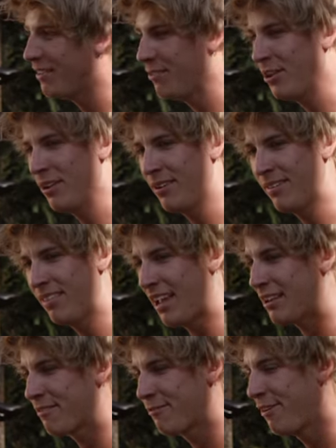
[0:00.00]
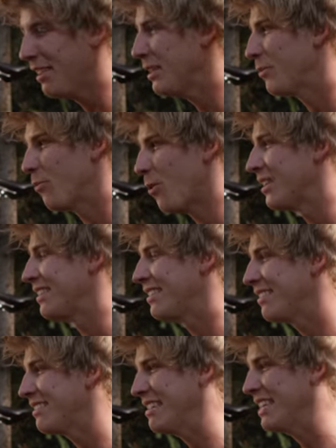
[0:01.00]
if you like felt it
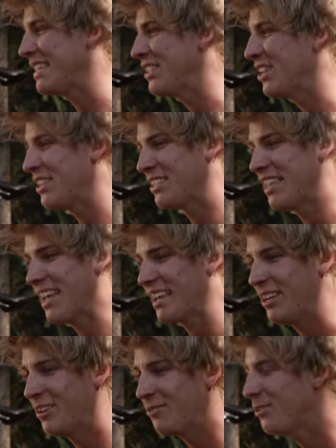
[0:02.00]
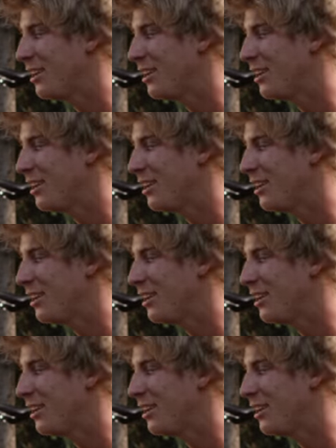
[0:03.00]
once, it's just like you